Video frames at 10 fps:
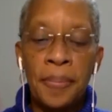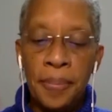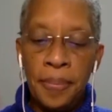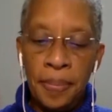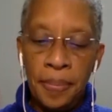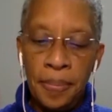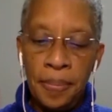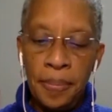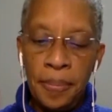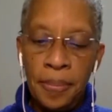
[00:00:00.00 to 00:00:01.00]

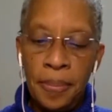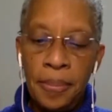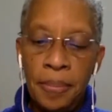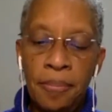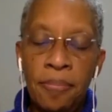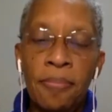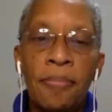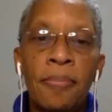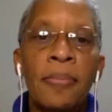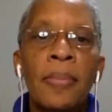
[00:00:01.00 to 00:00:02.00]

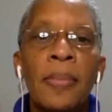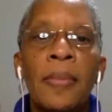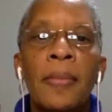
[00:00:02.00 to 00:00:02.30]
Nothing is said.